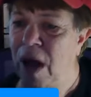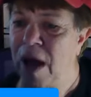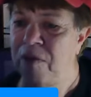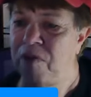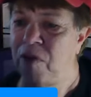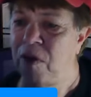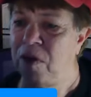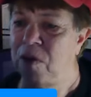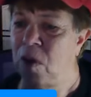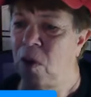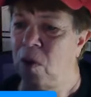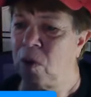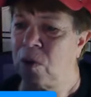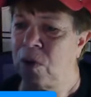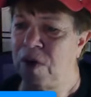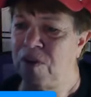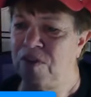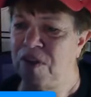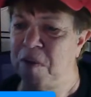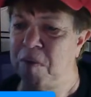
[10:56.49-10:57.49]
I thought, no,
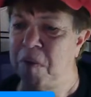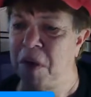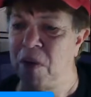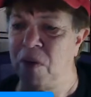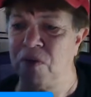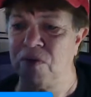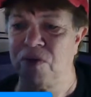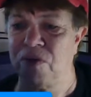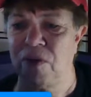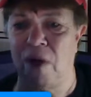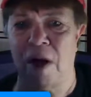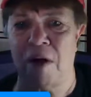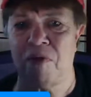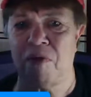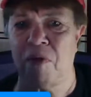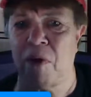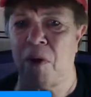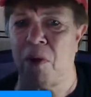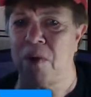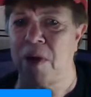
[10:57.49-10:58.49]
Crazy Middles, I
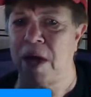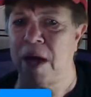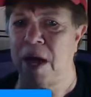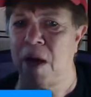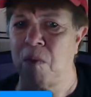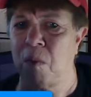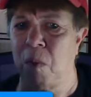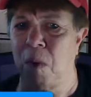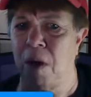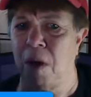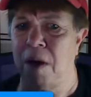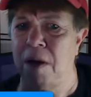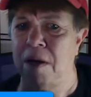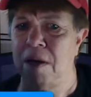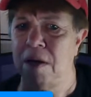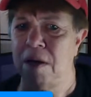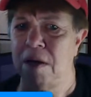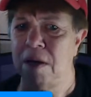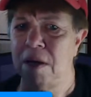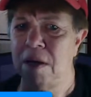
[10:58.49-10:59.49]
thought only had
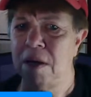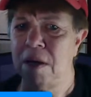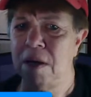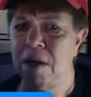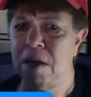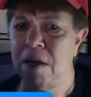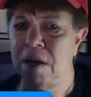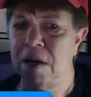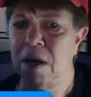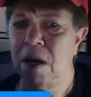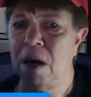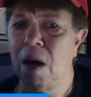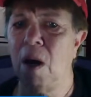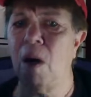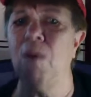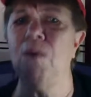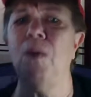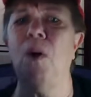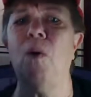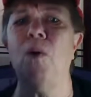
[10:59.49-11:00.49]
one.
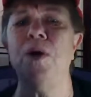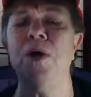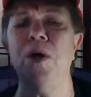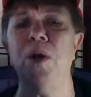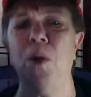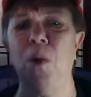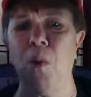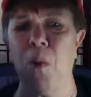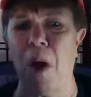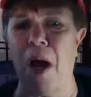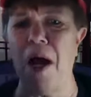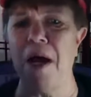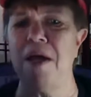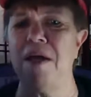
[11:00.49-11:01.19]
Oh no, you know what?